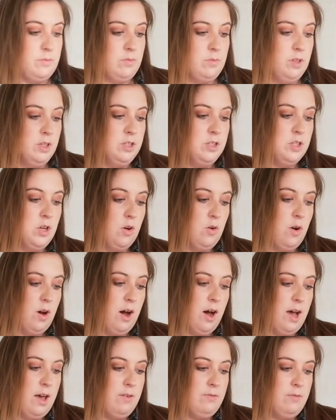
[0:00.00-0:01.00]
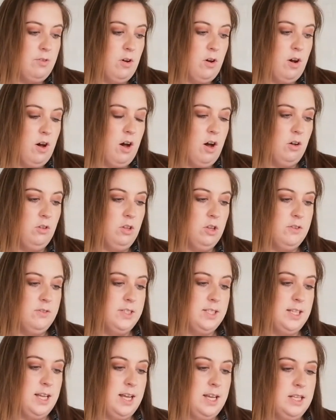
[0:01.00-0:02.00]
So I've got a whole lot of
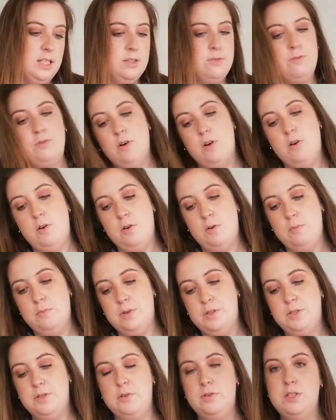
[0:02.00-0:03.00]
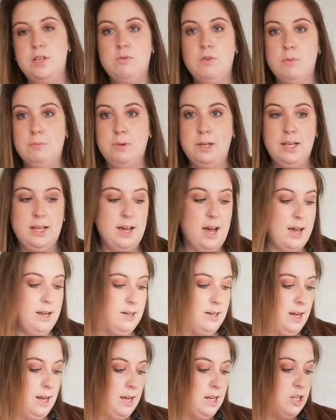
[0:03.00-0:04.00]
seeds from Susie Ripley
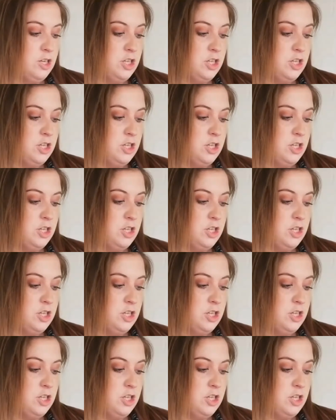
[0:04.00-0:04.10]
Gardening.